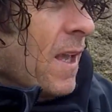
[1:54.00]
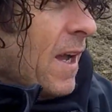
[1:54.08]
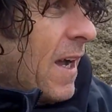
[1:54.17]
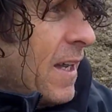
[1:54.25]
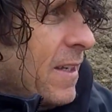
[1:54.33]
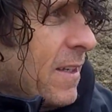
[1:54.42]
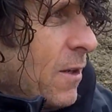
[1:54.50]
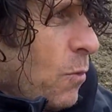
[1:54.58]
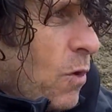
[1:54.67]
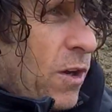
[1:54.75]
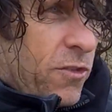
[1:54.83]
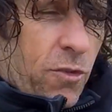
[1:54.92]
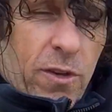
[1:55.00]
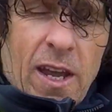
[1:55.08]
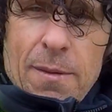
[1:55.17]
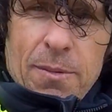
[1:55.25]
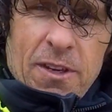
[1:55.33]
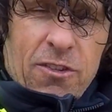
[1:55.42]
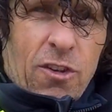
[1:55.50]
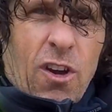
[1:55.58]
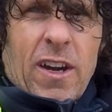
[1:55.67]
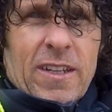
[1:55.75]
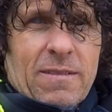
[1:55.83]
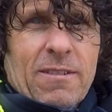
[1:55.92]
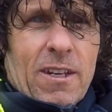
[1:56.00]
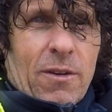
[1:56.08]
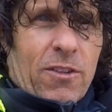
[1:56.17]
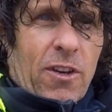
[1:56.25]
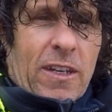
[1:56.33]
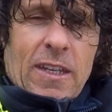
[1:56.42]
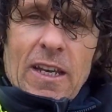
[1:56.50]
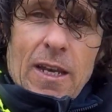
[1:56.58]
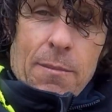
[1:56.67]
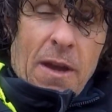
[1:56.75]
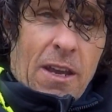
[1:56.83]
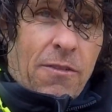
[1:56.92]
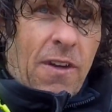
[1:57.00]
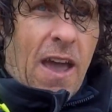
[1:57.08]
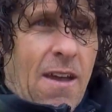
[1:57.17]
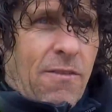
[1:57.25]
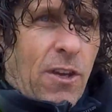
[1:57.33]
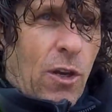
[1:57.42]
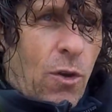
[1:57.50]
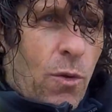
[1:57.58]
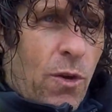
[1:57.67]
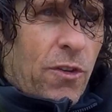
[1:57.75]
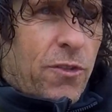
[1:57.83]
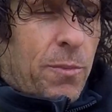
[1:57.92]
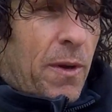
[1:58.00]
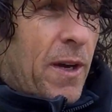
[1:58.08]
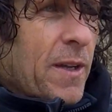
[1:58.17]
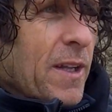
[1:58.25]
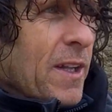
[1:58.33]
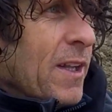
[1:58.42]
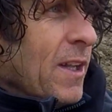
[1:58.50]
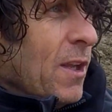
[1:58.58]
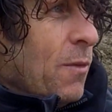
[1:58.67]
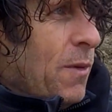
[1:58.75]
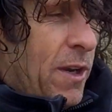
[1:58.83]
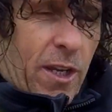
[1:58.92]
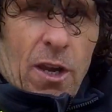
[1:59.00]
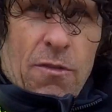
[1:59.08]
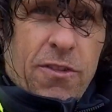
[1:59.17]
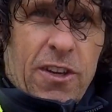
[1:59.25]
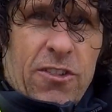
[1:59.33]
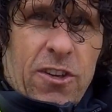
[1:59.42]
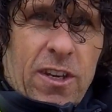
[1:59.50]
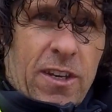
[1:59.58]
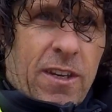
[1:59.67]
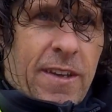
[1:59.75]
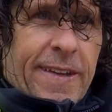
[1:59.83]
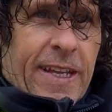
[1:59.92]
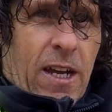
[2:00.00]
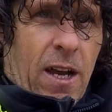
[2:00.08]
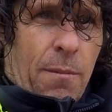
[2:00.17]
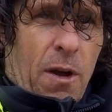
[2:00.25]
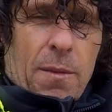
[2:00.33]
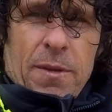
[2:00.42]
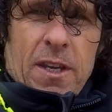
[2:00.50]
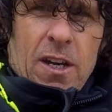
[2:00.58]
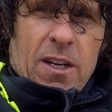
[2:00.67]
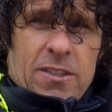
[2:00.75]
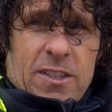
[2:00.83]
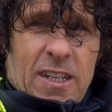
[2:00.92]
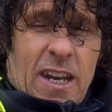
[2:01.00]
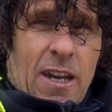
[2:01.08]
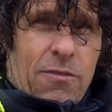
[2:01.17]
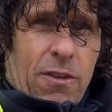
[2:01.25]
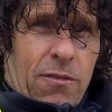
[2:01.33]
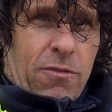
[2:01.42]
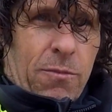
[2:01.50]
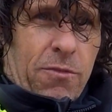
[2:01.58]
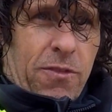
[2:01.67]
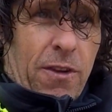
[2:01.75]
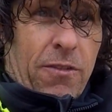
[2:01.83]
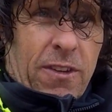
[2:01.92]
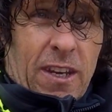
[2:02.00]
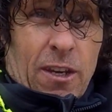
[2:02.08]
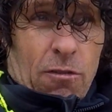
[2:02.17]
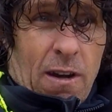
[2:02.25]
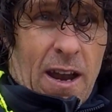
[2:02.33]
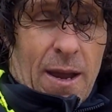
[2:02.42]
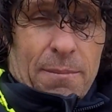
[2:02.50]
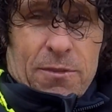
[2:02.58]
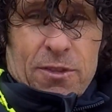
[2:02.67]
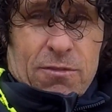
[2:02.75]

and it works okay, but it's not, it's ideally made for heavier lures. But when I go fishing, I might be casting anything from 15 grams